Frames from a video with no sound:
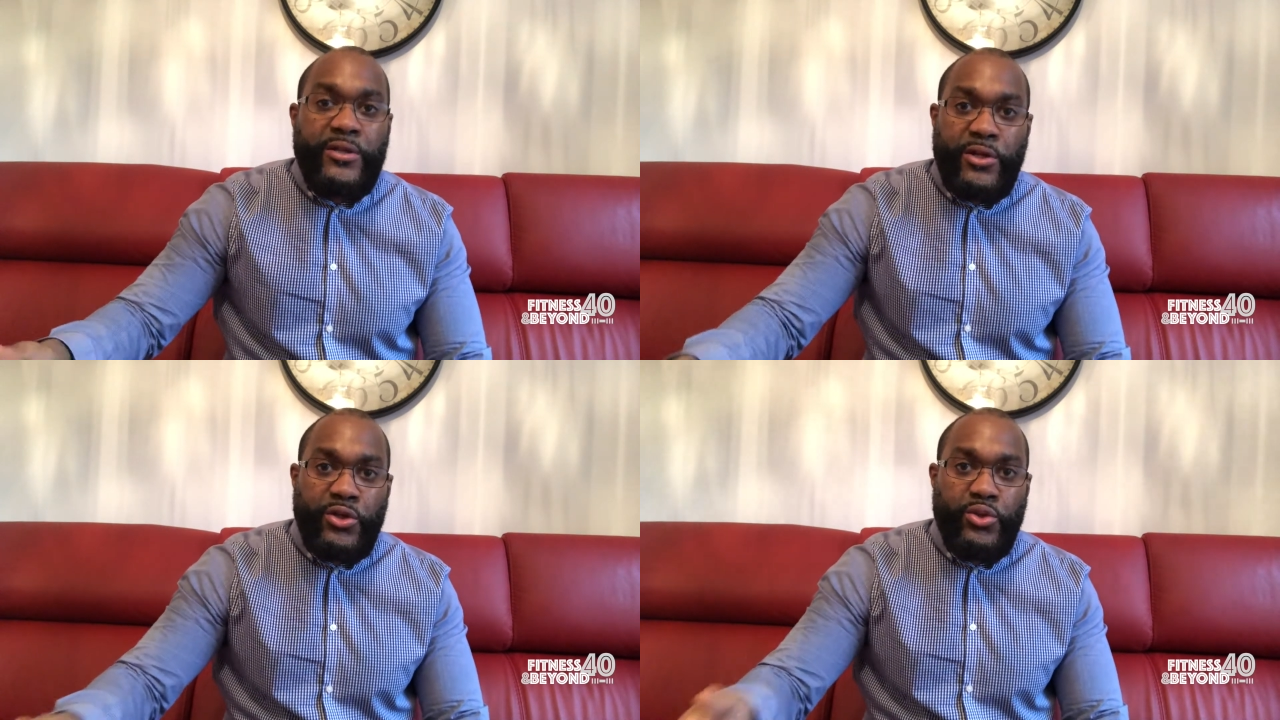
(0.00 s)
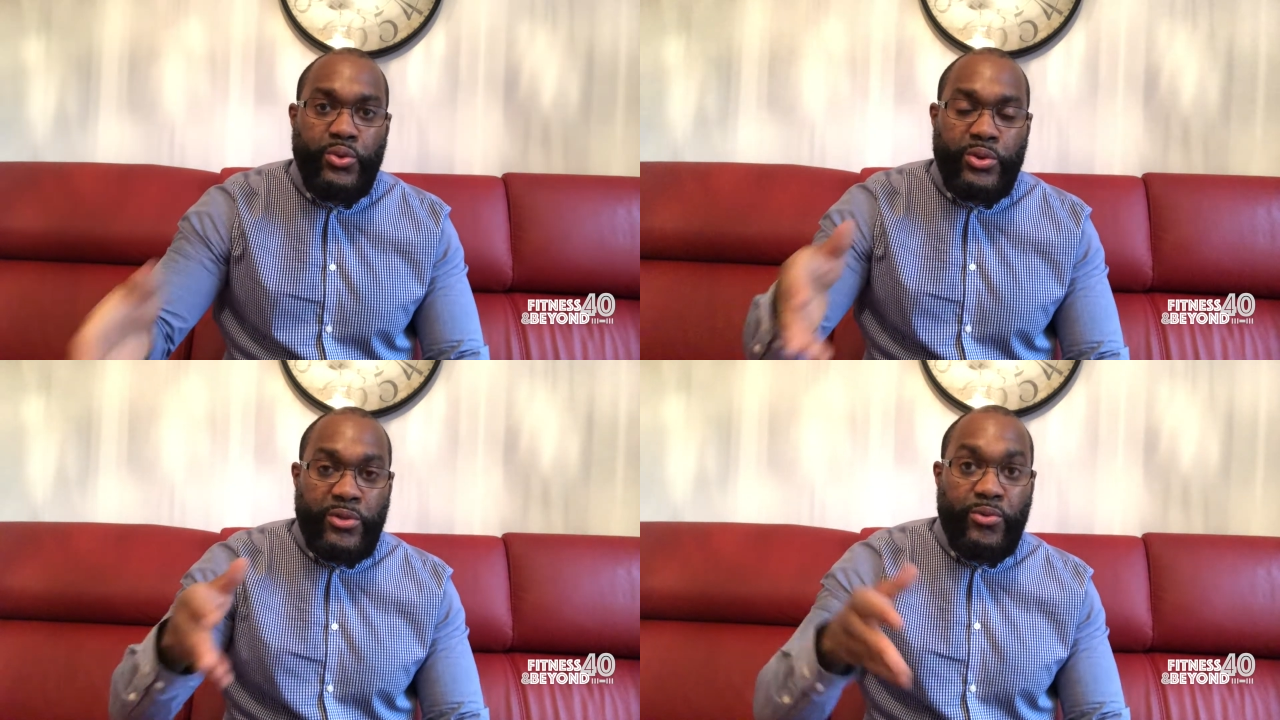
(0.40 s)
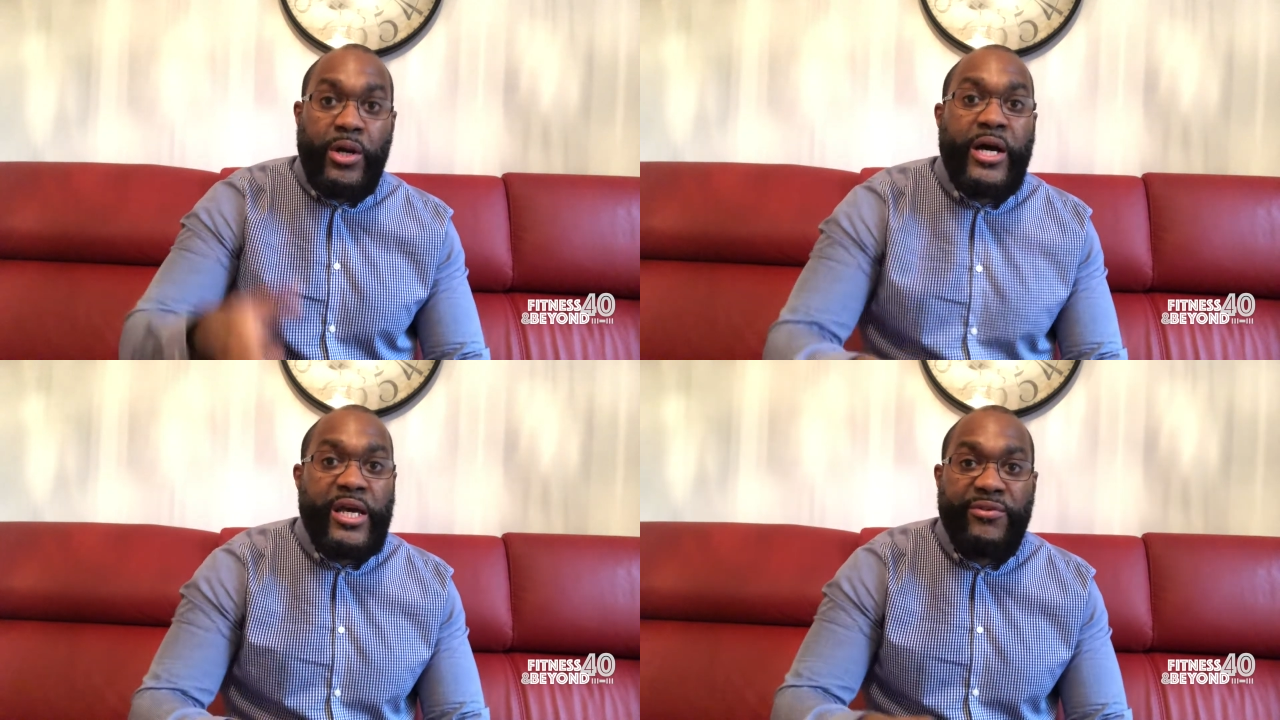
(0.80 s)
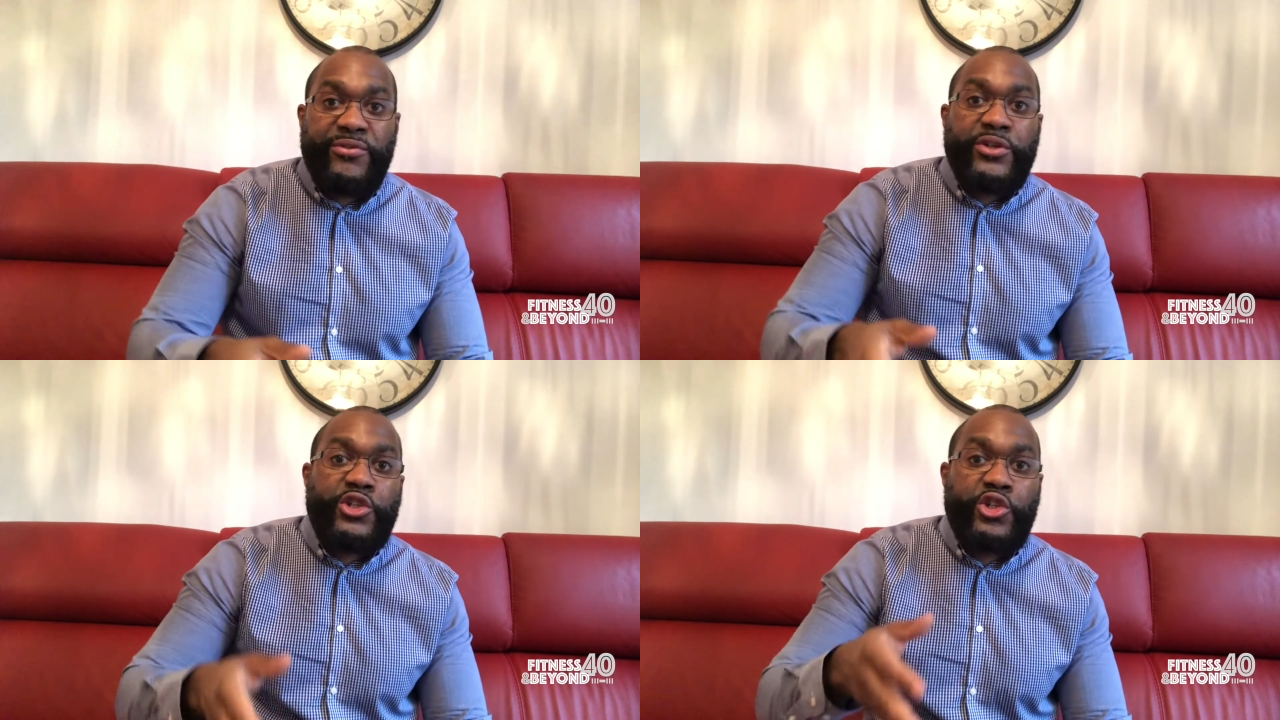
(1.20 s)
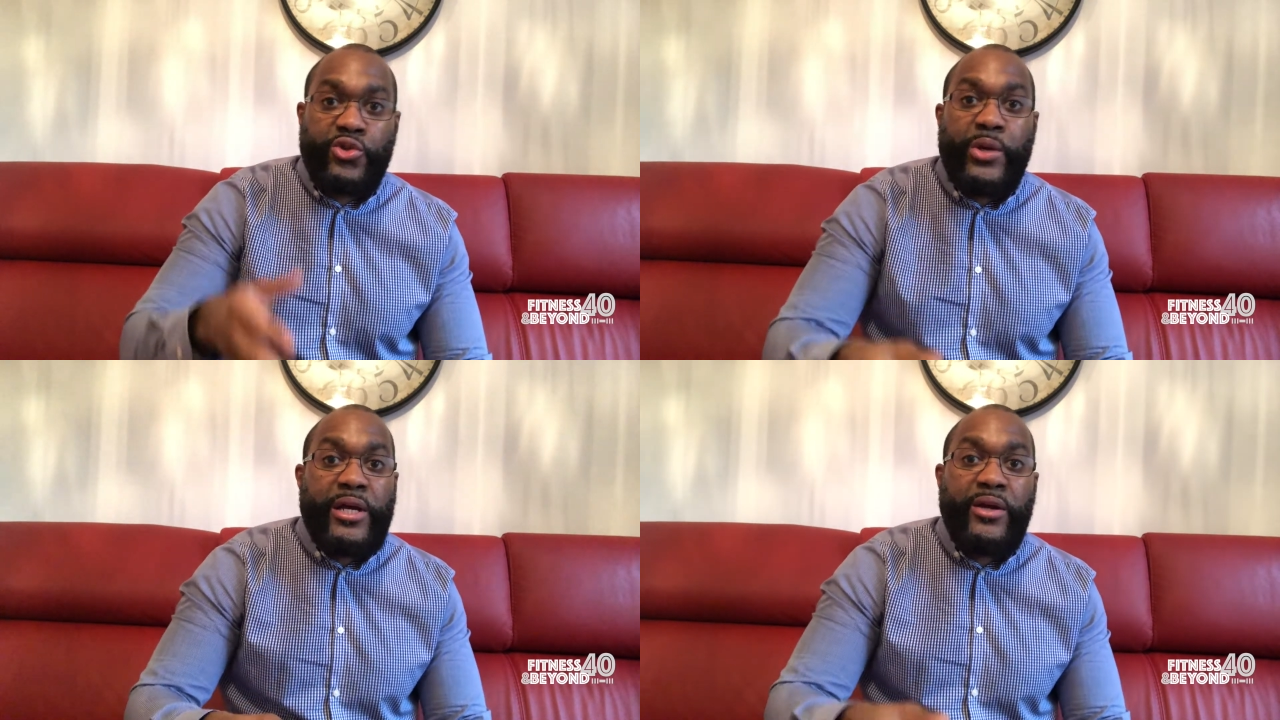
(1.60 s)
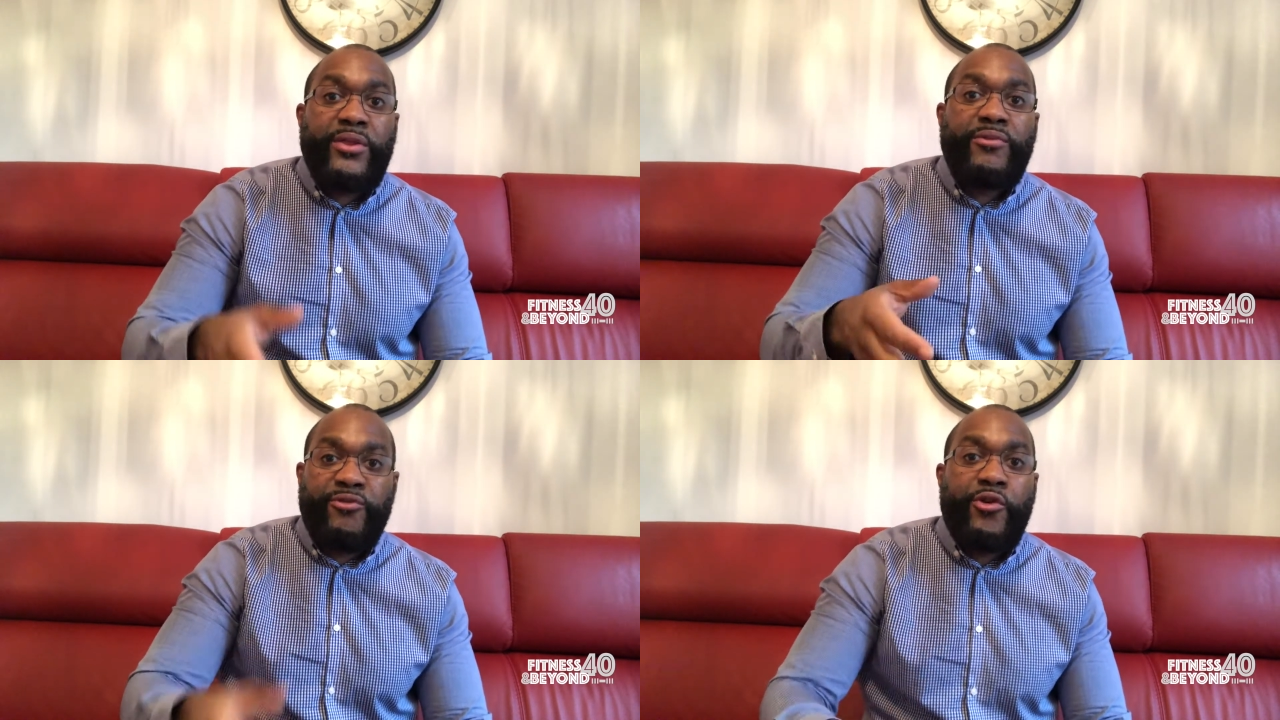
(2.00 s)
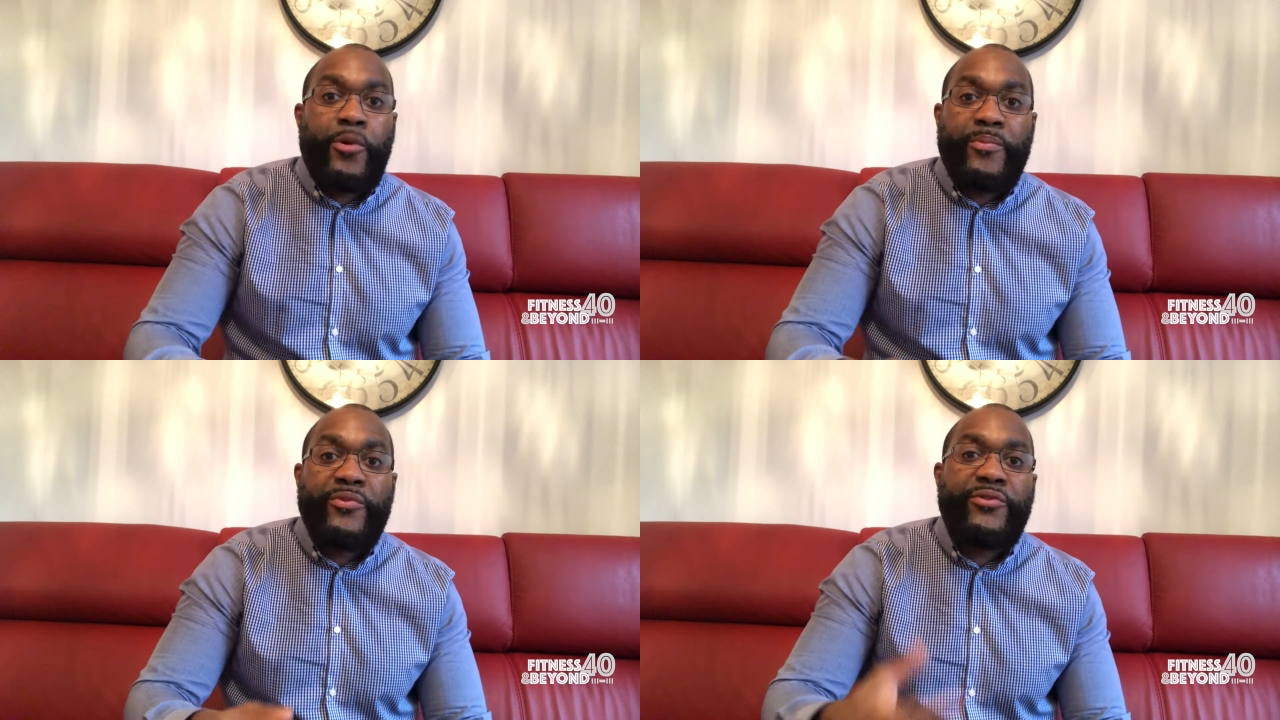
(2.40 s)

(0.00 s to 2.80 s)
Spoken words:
that you derive strength from,